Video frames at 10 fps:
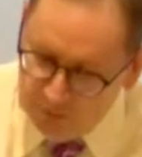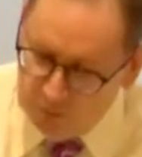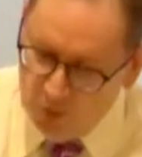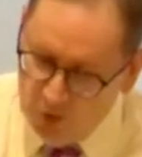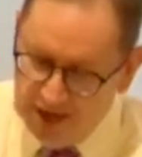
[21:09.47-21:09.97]

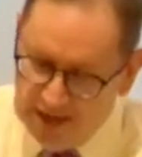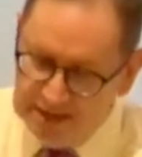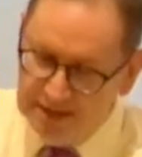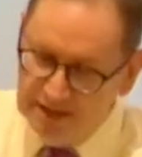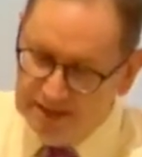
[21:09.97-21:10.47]

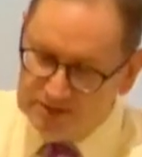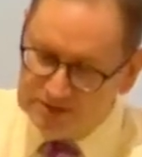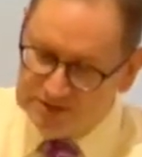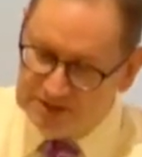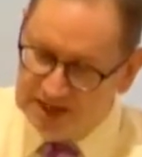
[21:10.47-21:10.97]
One
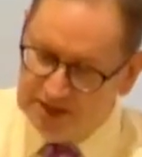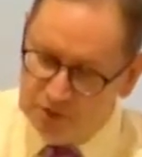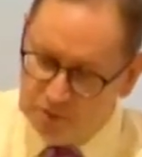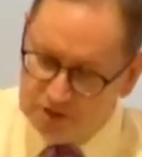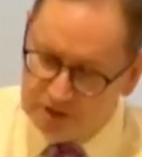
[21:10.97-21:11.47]

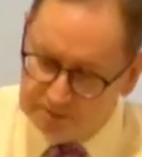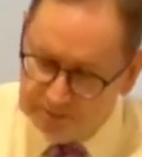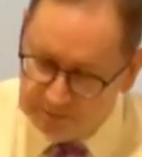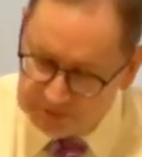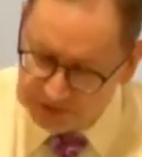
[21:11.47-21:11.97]
single word,
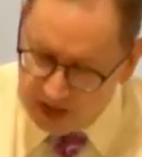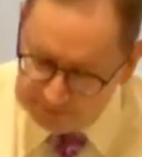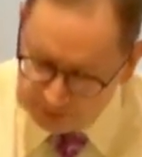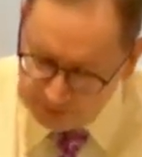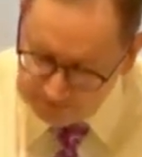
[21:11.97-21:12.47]

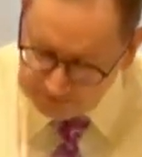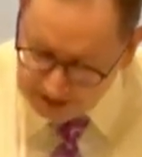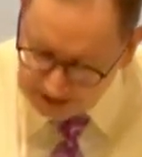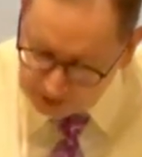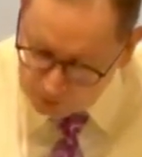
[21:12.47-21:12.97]
Psalm 12
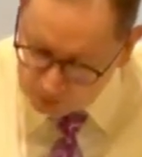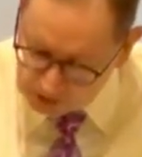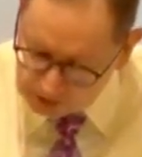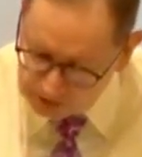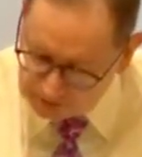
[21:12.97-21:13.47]
again, the
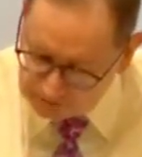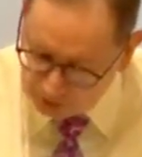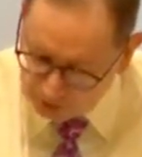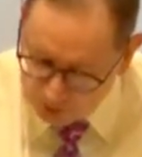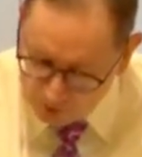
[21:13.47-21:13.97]
words of the
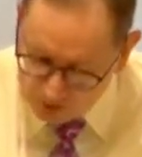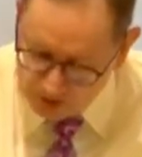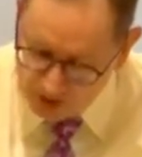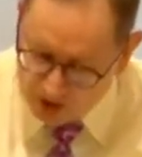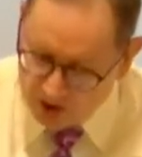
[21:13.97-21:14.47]

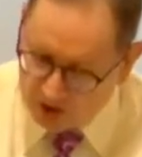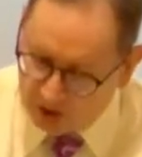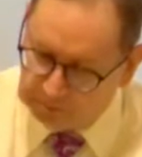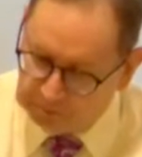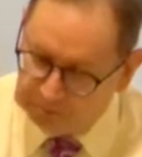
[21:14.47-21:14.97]
Lord
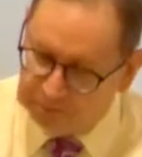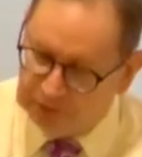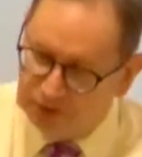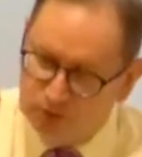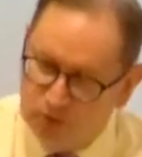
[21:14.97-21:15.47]
are
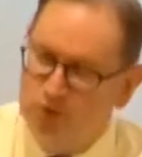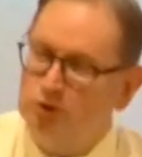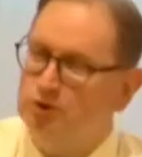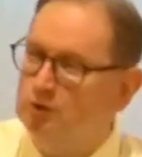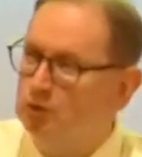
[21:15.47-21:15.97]

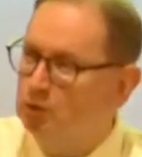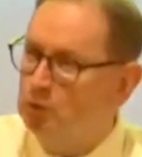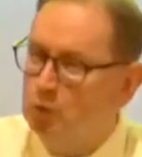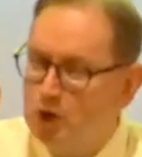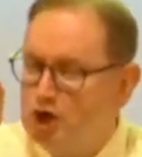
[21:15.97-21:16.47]
pure
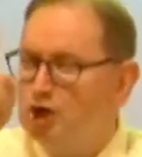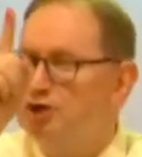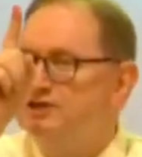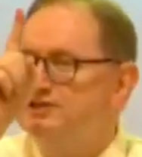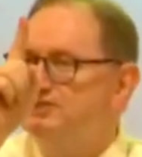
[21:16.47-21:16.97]

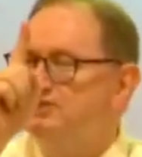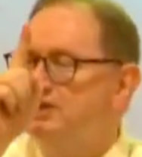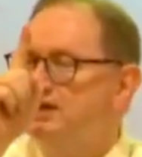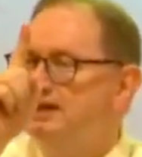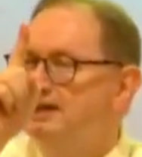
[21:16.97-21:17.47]
words
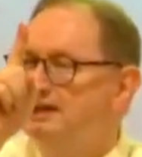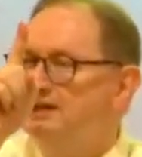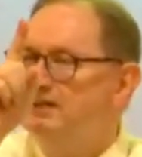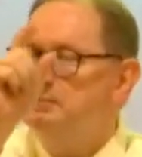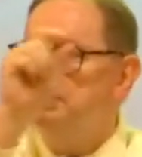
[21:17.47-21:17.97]

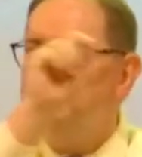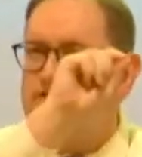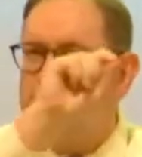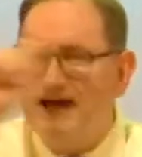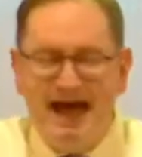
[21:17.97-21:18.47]
They've been
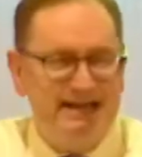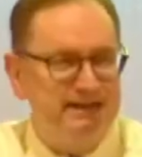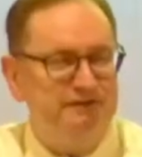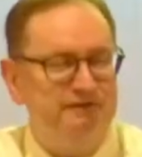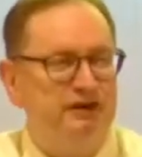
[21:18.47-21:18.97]
refined
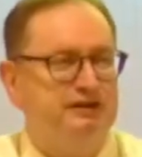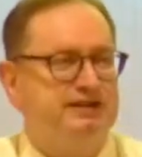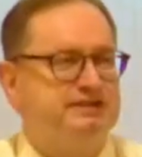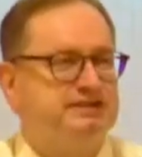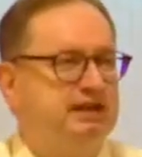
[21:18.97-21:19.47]
in a
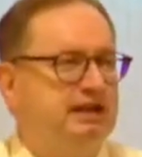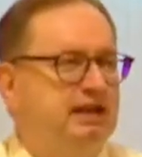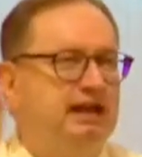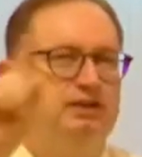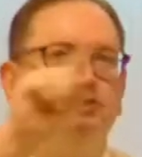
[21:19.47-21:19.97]
furnace,
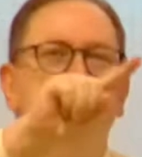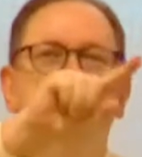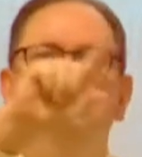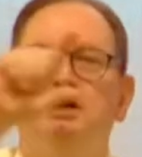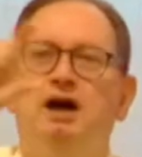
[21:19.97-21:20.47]
and you,
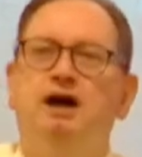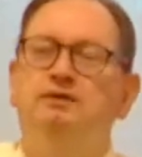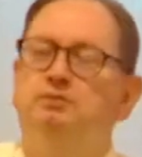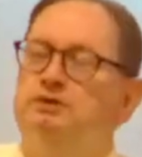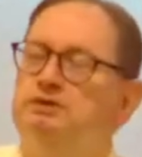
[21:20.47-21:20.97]
O oh
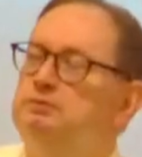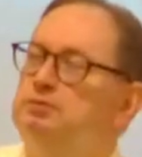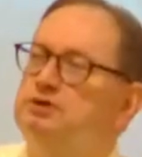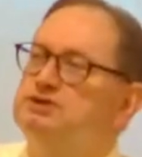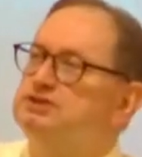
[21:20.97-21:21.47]
God, will
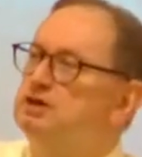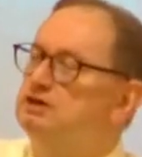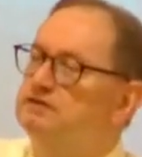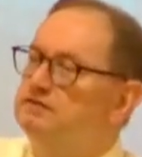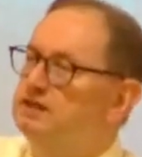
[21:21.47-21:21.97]

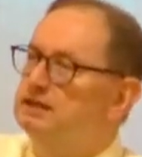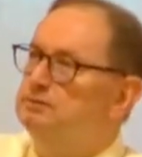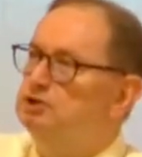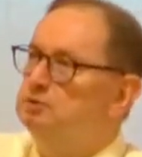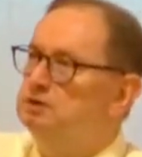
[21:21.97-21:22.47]
preserve them.
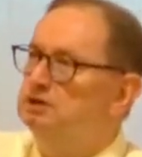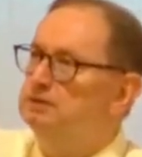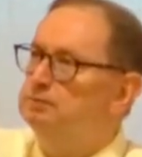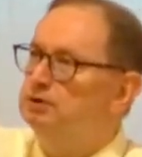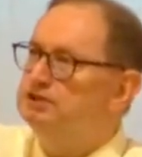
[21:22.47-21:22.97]
You will
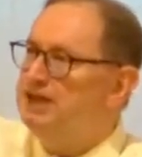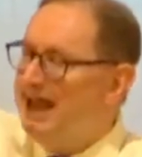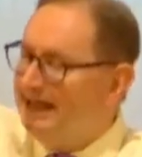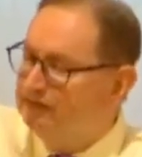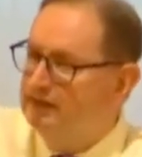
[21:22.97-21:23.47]

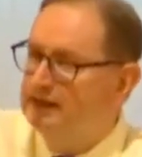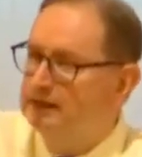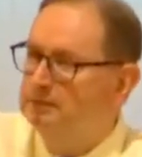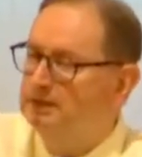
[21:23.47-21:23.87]
protect them.